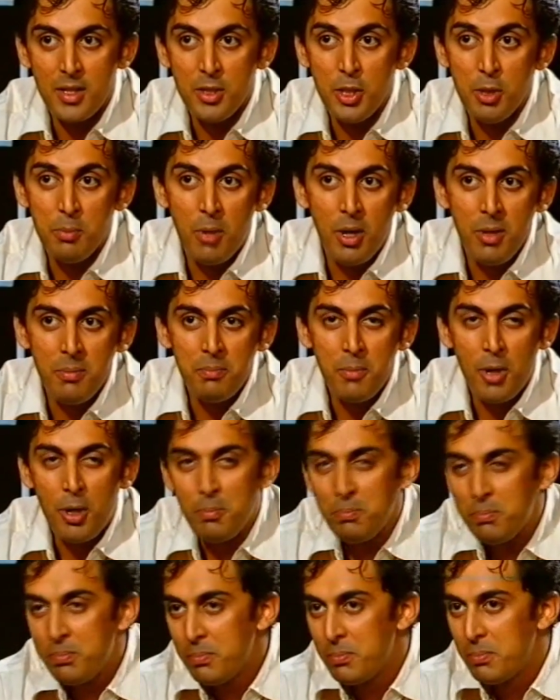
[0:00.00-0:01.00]
No, mom,
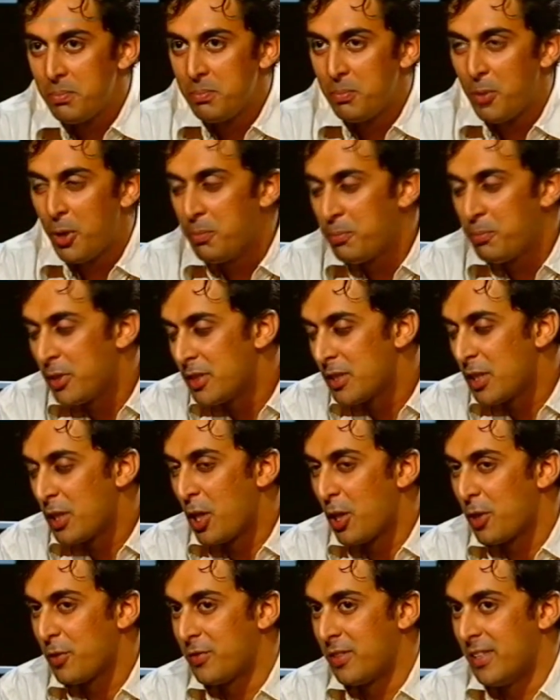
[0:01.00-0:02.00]
mom, mom brings a
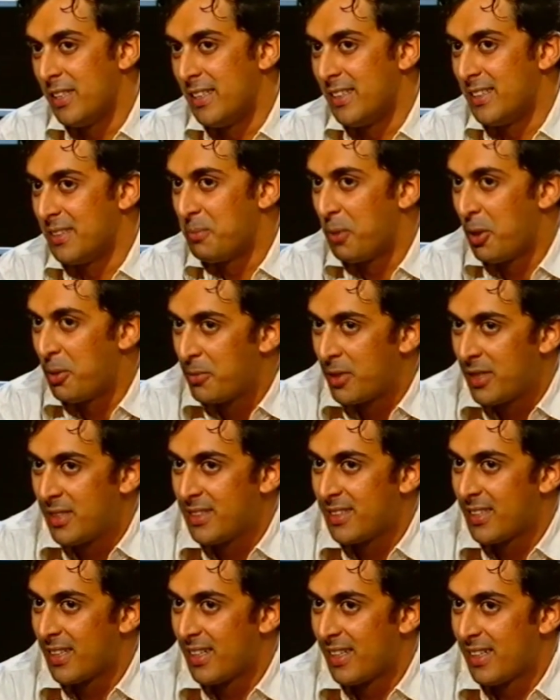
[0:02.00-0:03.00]
lot of things. Mom
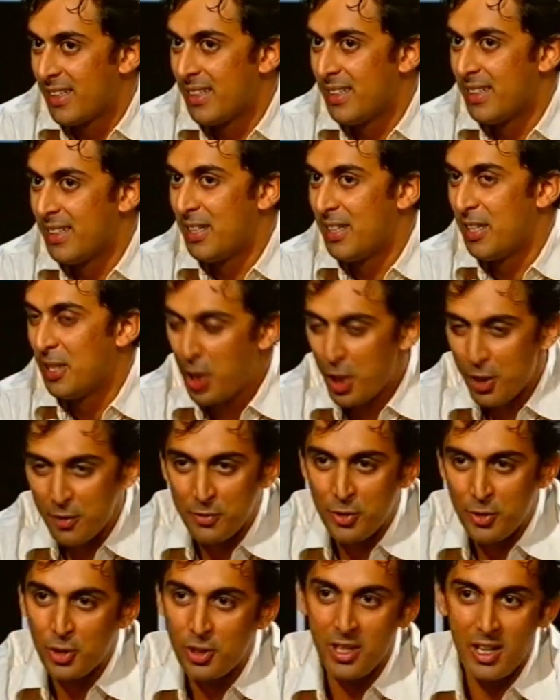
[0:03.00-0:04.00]
brings uh, a lot
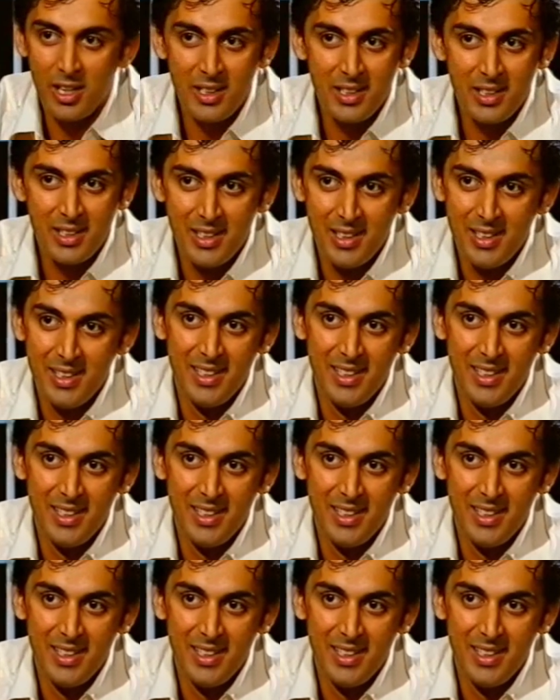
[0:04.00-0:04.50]
of good luck.